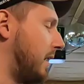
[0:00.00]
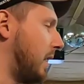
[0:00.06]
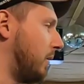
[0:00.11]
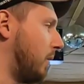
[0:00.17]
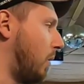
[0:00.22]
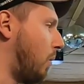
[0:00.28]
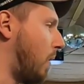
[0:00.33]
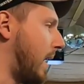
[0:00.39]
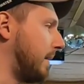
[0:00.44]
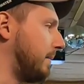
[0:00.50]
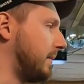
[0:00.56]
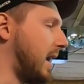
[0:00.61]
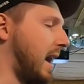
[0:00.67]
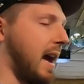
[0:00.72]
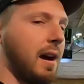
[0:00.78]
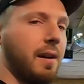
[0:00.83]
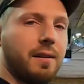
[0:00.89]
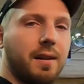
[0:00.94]
then we'll wipe
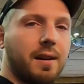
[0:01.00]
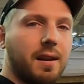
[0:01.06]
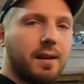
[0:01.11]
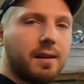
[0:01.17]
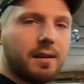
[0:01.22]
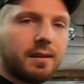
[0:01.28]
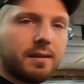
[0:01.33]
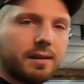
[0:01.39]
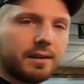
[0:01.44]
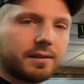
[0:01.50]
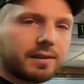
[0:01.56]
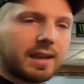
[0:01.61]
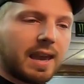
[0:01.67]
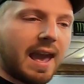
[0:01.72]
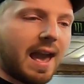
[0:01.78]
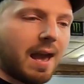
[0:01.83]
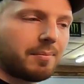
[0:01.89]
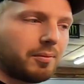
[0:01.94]
down this
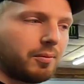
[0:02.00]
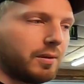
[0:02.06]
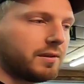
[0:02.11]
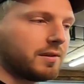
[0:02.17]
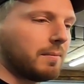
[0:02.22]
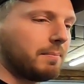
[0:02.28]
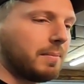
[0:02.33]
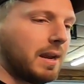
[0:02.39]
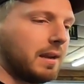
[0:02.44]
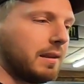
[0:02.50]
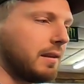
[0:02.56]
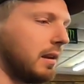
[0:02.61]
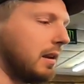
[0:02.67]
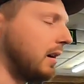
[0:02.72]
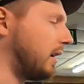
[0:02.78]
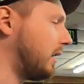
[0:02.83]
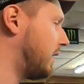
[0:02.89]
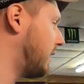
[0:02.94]
cap with some paint
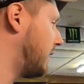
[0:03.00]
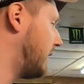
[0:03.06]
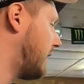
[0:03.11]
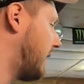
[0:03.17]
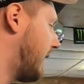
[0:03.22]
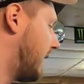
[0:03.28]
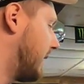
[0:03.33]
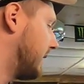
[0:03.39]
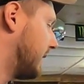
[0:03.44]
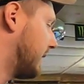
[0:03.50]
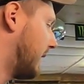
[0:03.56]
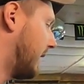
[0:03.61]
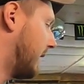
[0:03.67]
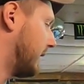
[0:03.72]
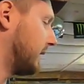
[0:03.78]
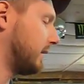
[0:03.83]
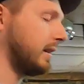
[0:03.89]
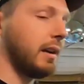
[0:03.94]
thinner and
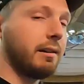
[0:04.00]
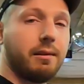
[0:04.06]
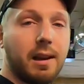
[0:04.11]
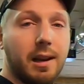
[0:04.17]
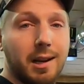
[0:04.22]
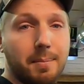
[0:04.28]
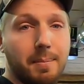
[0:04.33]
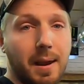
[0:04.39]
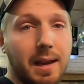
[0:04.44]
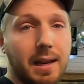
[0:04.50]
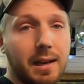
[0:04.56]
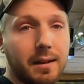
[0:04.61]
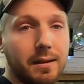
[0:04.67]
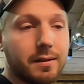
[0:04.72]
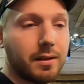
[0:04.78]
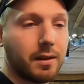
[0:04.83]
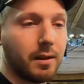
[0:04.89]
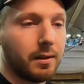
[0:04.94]
uh, get ready to paint
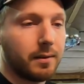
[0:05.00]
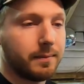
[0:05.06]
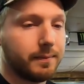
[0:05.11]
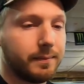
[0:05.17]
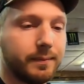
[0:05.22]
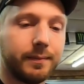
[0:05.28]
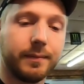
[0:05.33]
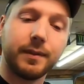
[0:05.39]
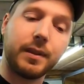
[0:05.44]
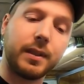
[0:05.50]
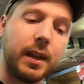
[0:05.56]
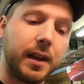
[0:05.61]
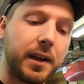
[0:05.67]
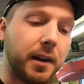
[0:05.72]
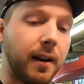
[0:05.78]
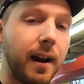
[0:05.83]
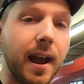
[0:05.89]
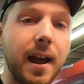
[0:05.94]
it. So
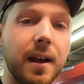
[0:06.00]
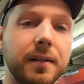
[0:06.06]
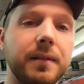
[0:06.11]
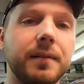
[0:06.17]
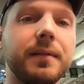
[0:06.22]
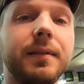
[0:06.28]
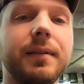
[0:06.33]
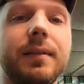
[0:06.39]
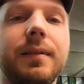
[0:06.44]
stick around.